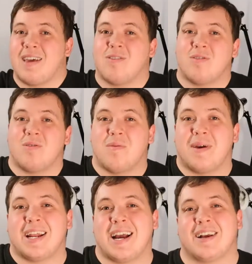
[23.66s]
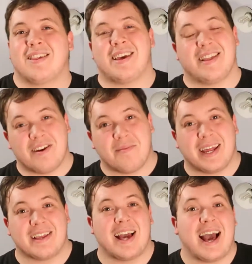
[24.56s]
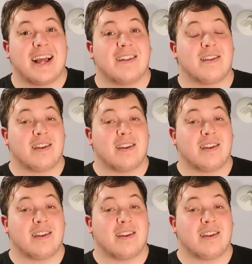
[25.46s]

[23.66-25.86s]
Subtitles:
all you Hillmaniacs, it's Hillmanator, and